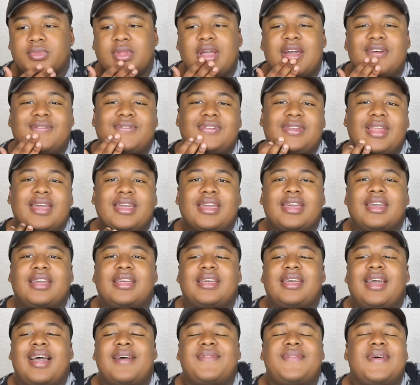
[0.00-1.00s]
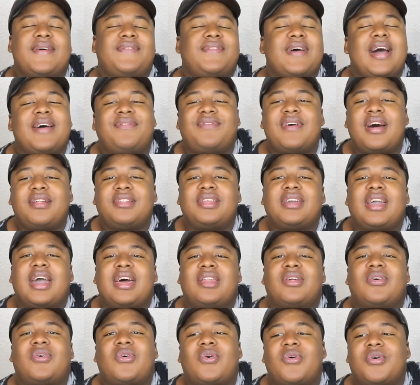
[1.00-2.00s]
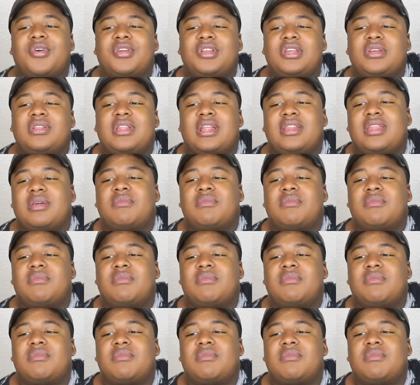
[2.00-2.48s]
I feel like I found it kind of corny that